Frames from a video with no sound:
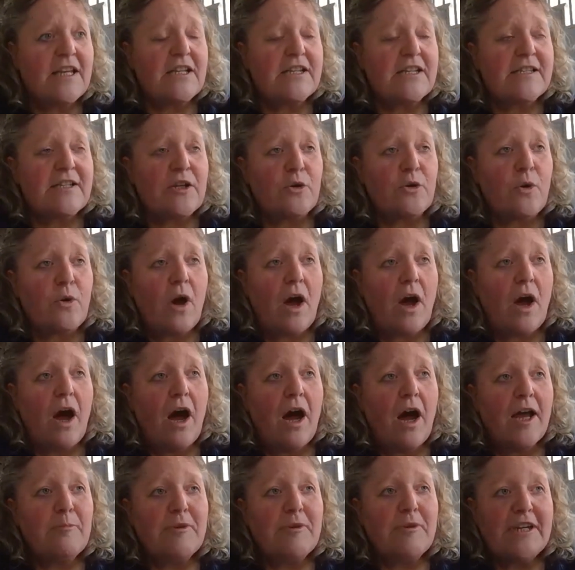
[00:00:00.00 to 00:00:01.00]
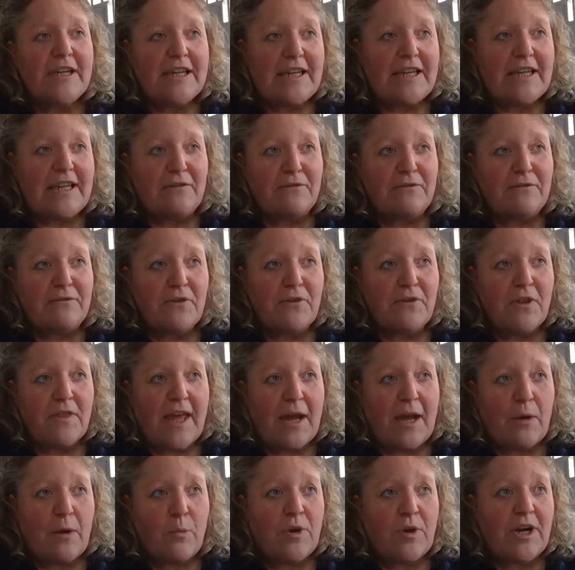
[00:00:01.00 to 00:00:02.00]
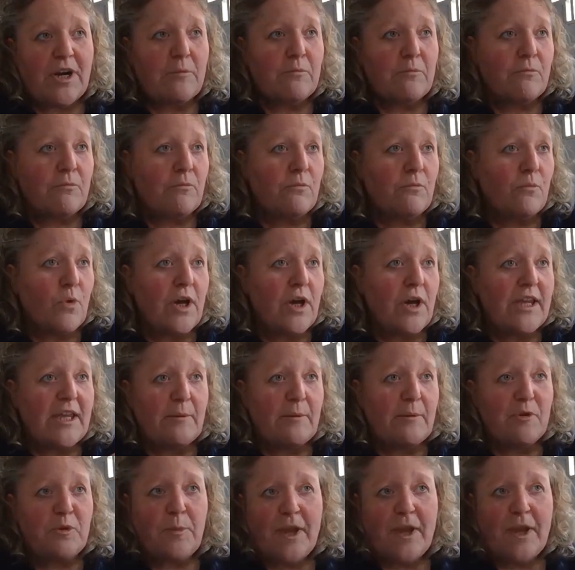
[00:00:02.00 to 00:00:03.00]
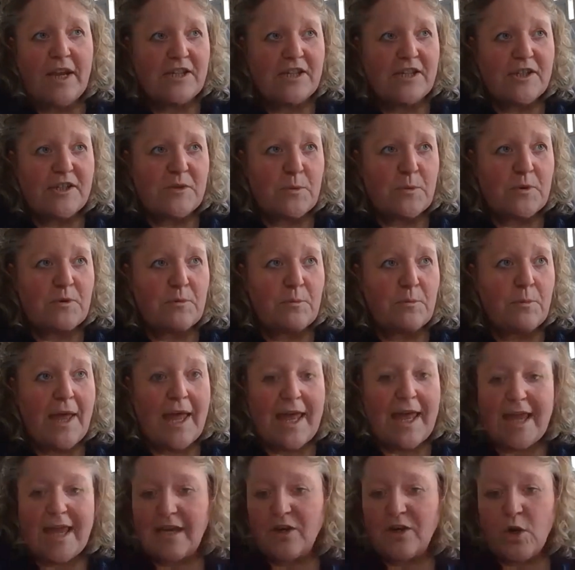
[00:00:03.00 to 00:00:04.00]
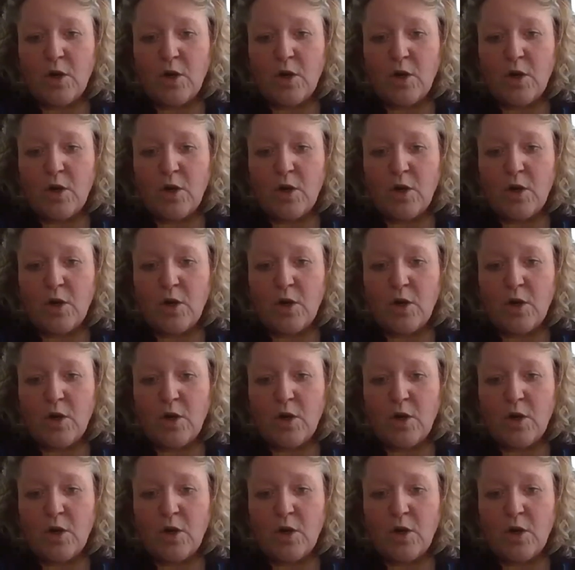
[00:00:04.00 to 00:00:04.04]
So I believe that when I'm working with patients with pain,